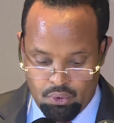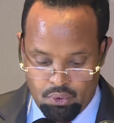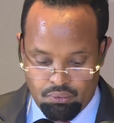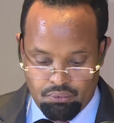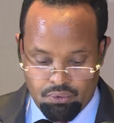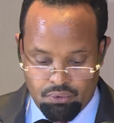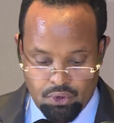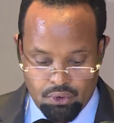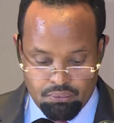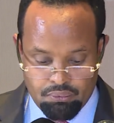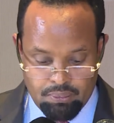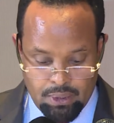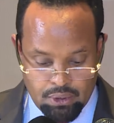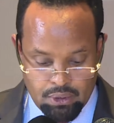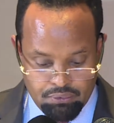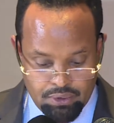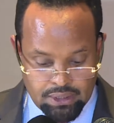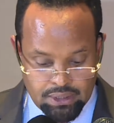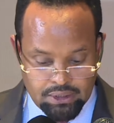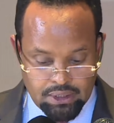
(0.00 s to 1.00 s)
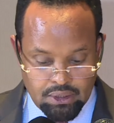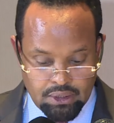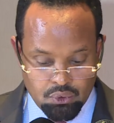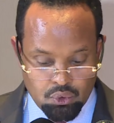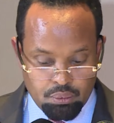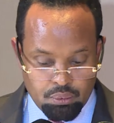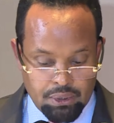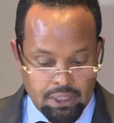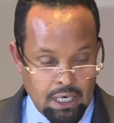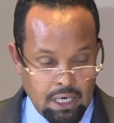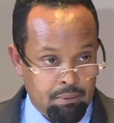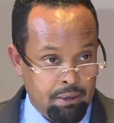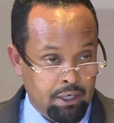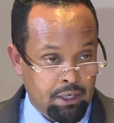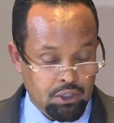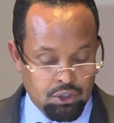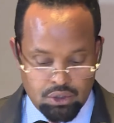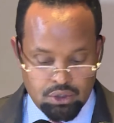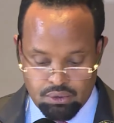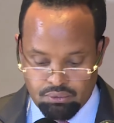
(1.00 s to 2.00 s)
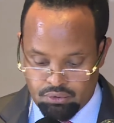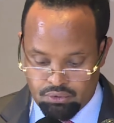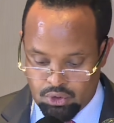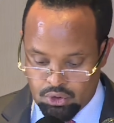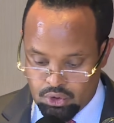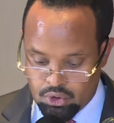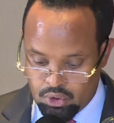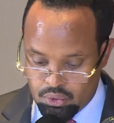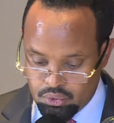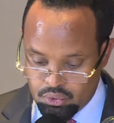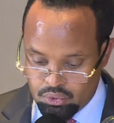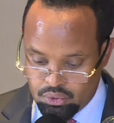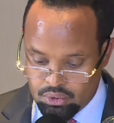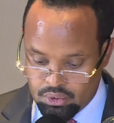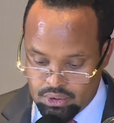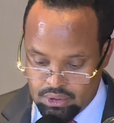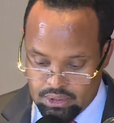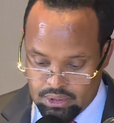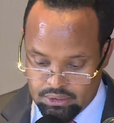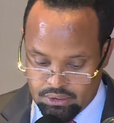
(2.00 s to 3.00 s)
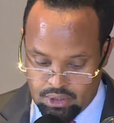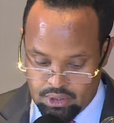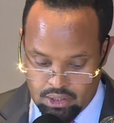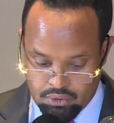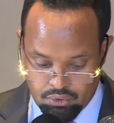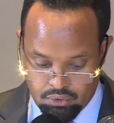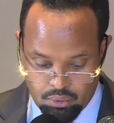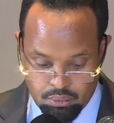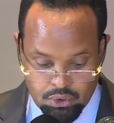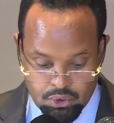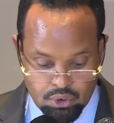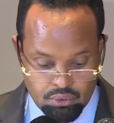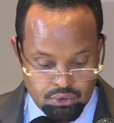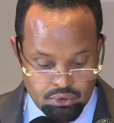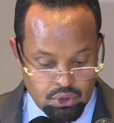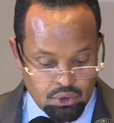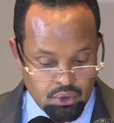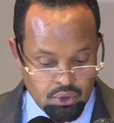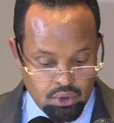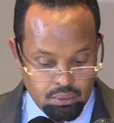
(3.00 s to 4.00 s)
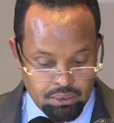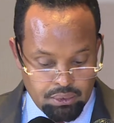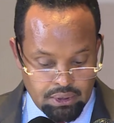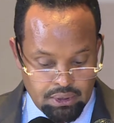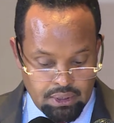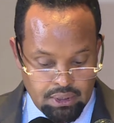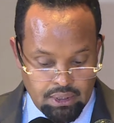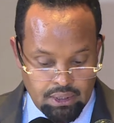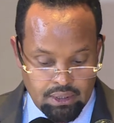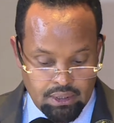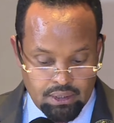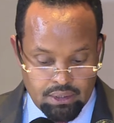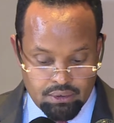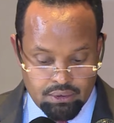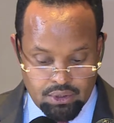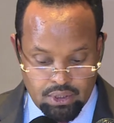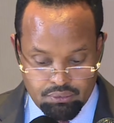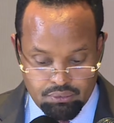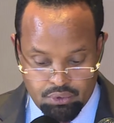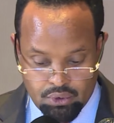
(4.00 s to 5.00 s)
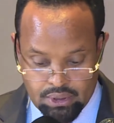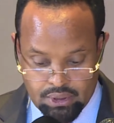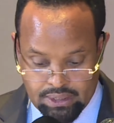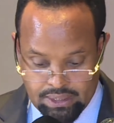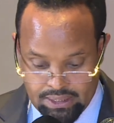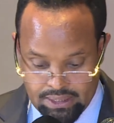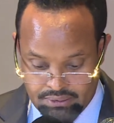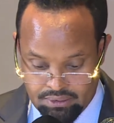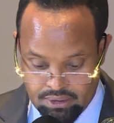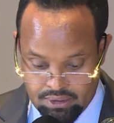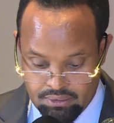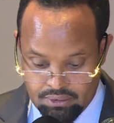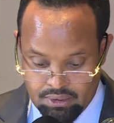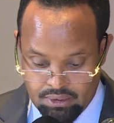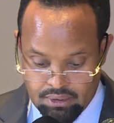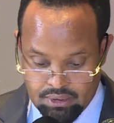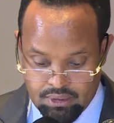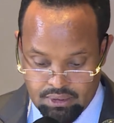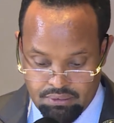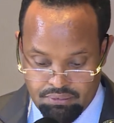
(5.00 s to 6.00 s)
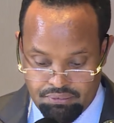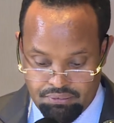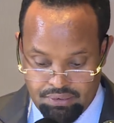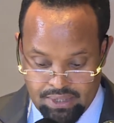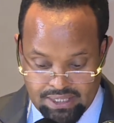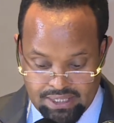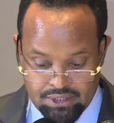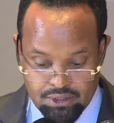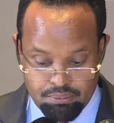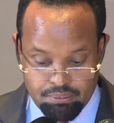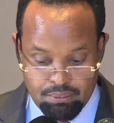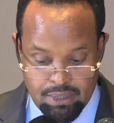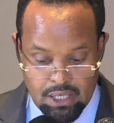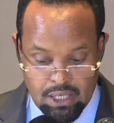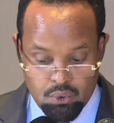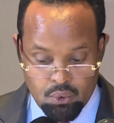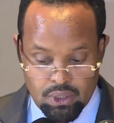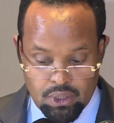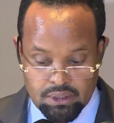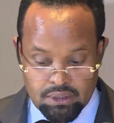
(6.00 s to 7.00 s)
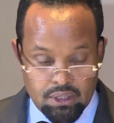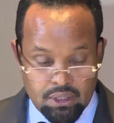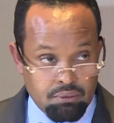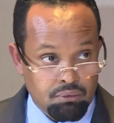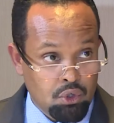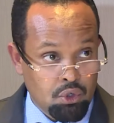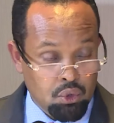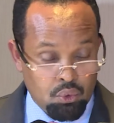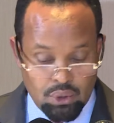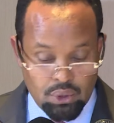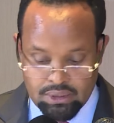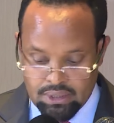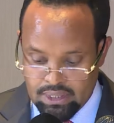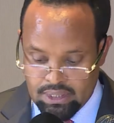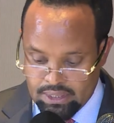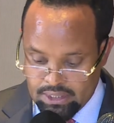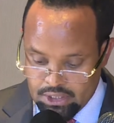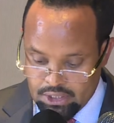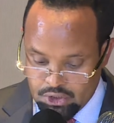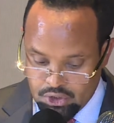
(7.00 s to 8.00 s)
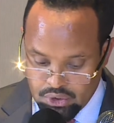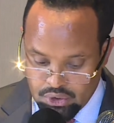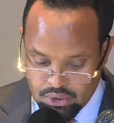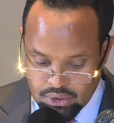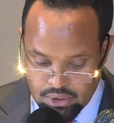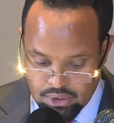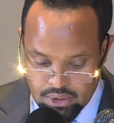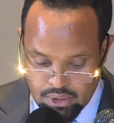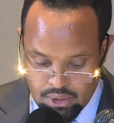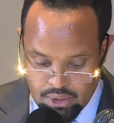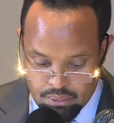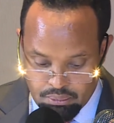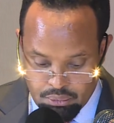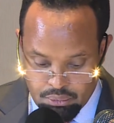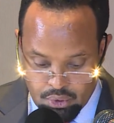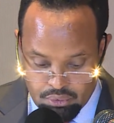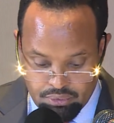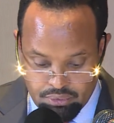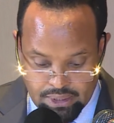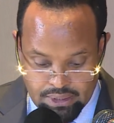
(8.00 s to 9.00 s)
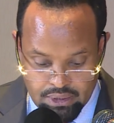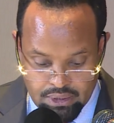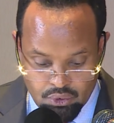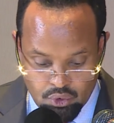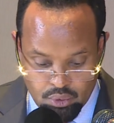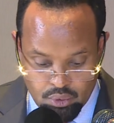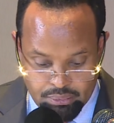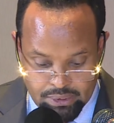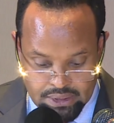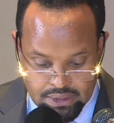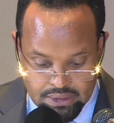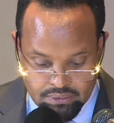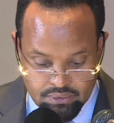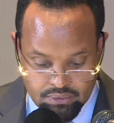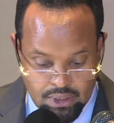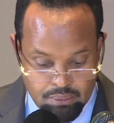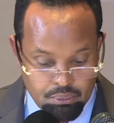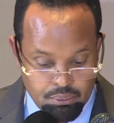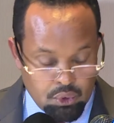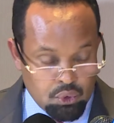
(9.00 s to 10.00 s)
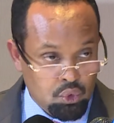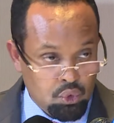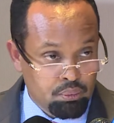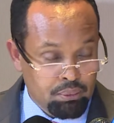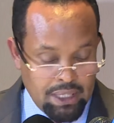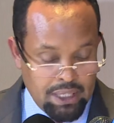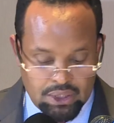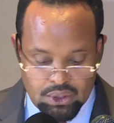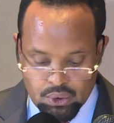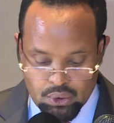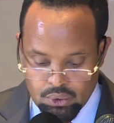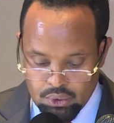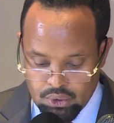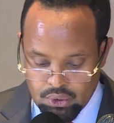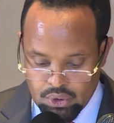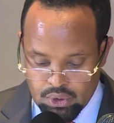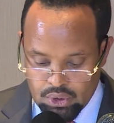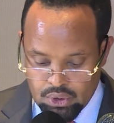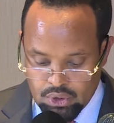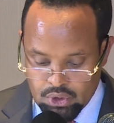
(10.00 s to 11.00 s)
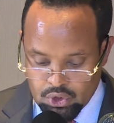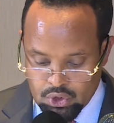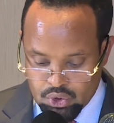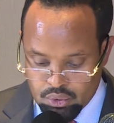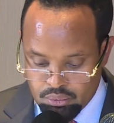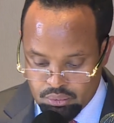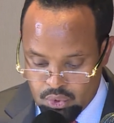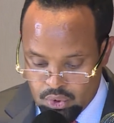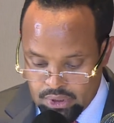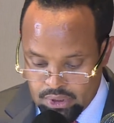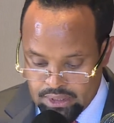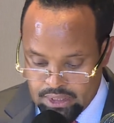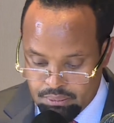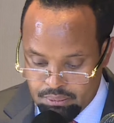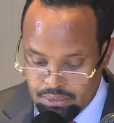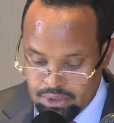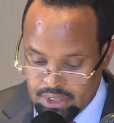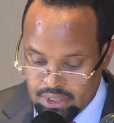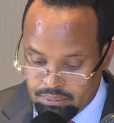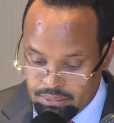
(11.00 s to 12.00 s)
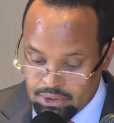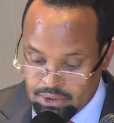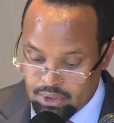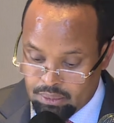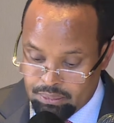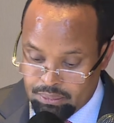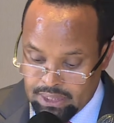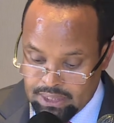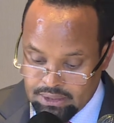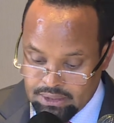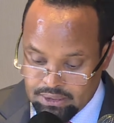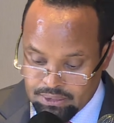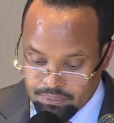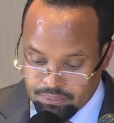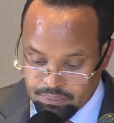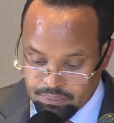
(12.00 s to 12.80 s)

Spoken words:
For manufacturing to become an engine for growth and transformation of the economy, therefore creating effective backward and forward linkages, providing comprehensive support to micro, small and medium enterprise,